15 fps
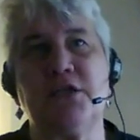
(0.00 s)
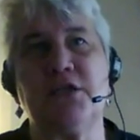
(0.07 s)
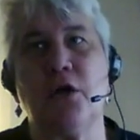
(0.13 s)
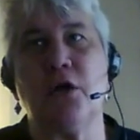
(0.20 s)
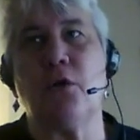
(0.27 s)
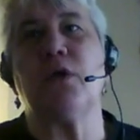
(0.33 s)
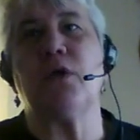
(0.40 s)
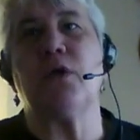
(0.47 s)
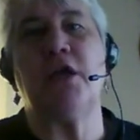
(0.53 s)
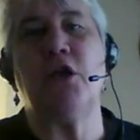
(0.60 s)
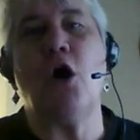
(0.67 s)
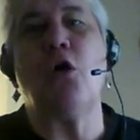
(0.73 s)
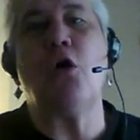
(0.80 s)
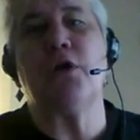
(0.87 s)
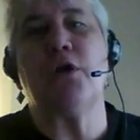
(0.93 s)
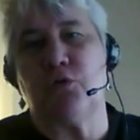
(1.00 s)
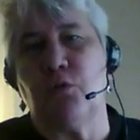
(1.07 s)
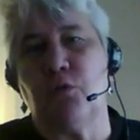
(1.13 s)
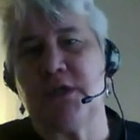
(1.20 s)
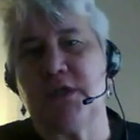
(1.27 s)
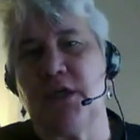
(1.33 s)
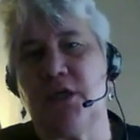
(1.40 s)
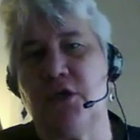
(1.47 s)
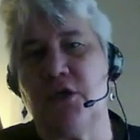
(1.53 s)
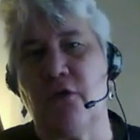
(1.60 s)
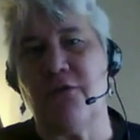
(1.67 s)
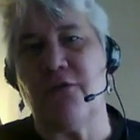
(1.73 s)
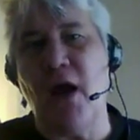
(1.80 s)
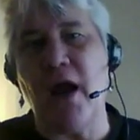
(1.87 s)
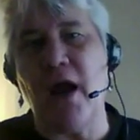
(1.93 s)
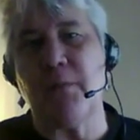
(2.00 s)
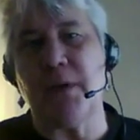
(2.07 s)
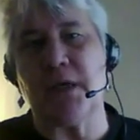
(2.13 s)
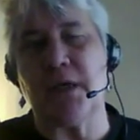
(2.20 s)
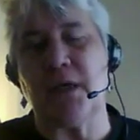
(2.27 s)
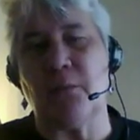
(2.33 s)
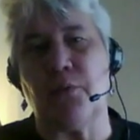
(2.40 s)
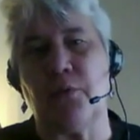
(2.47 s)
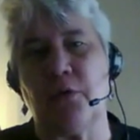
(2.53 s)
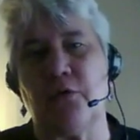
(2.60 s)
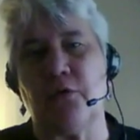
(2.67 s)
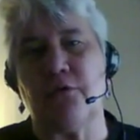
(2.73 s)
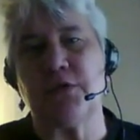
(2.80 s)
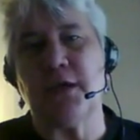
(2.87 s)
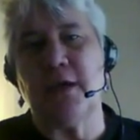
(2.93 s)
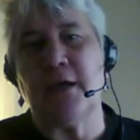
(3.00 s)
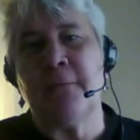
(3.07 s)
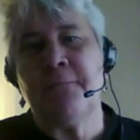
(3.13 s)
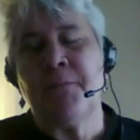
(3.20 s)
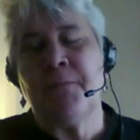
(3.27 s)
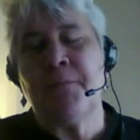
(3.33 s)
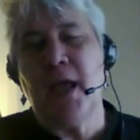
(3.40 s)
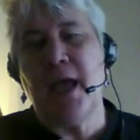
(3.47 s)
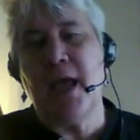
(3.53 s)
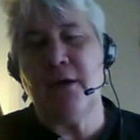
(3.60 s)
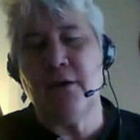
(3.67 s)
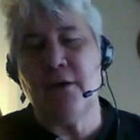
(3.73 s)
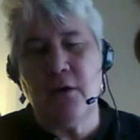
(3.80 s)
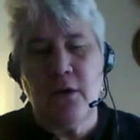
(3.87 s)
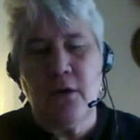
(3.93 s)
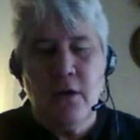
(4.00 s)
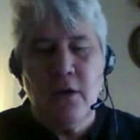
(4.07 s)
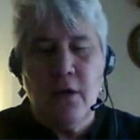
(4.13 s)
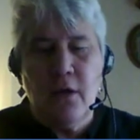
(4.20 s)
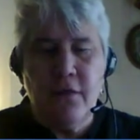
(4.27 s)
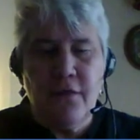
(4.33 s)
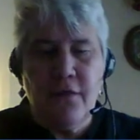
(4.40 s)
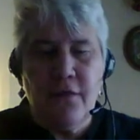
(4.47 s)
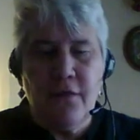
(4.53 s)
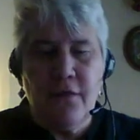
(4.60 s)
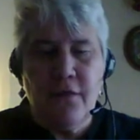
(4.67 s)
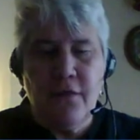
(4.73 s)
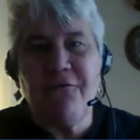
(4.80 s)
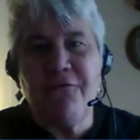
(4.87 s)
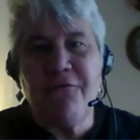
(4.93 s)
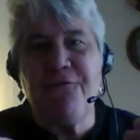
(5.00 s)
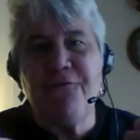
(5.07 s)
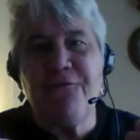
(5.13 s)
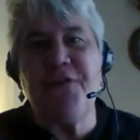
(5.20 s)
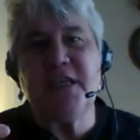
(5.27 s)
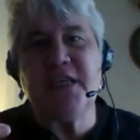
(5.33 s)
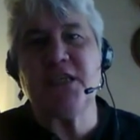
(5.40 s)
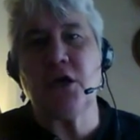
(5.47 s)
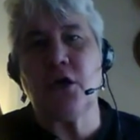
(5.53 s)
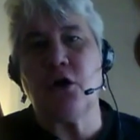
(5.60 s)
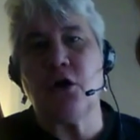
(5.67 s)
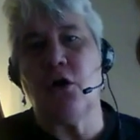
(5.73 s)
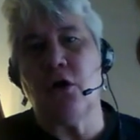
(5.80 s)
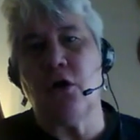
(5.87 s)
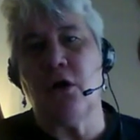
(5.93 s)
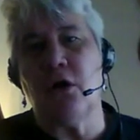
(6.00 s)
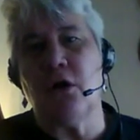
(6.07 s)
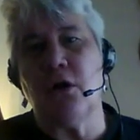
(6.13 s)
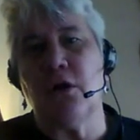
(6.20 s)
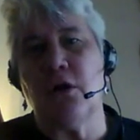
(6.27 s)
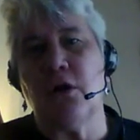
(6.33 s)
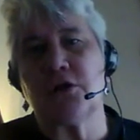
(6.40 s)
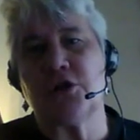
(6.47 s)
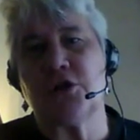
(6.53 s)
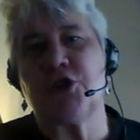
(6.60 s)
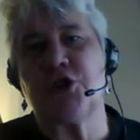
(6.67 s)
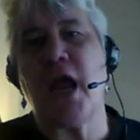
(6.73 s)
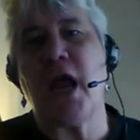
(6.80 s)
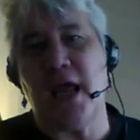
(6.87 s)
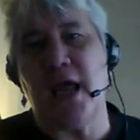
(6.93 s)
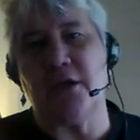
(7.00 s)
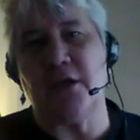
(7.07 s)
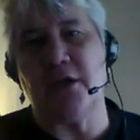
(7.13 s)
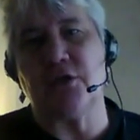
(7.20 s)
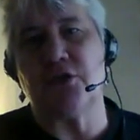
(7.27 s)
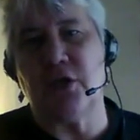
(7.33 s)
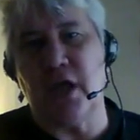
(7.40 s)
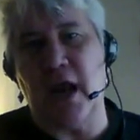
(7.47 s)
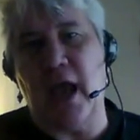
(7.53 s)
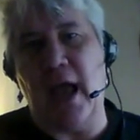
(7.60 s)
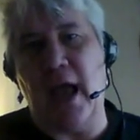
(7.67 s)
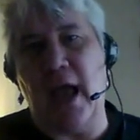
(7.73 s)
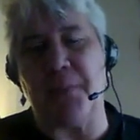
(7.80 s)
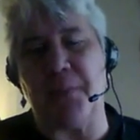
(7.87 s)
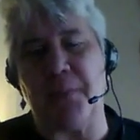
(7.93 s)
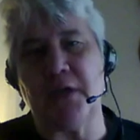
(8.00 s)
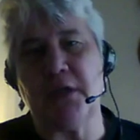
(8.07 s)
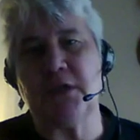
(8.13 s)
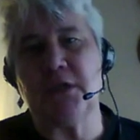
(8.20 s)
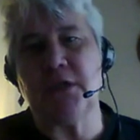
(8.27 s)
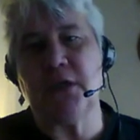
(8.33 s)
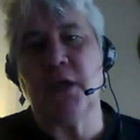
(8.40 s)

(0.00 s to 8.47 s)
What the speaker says: to really notice what's in your environment improves. And that's a physical change that happens,